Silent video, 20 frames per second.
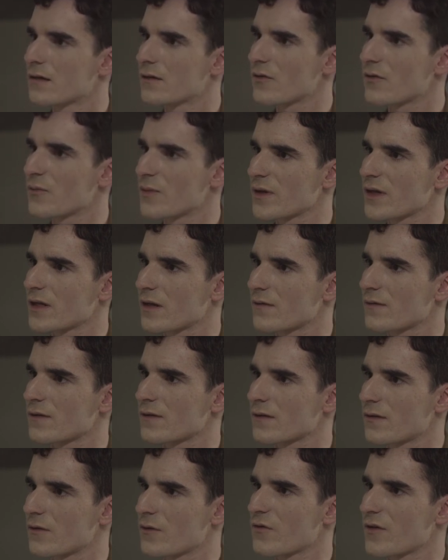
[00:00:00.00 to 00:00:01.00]
I was picking out
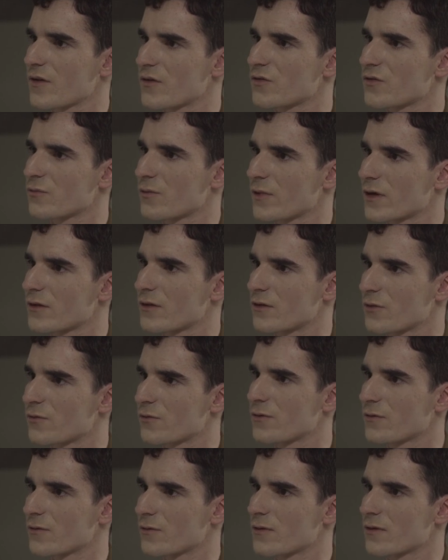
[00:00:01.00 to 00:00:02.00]
the clothes I should wear to your
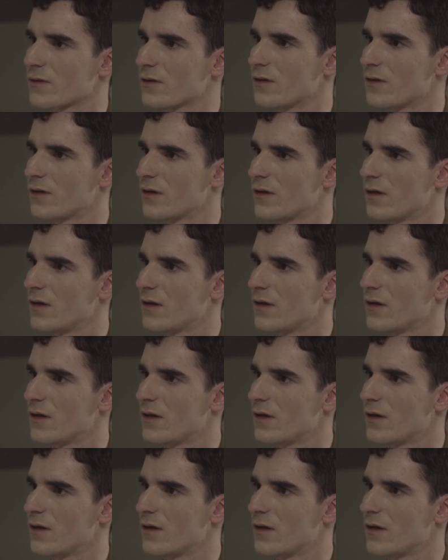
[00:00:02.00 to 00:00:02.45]
funeral.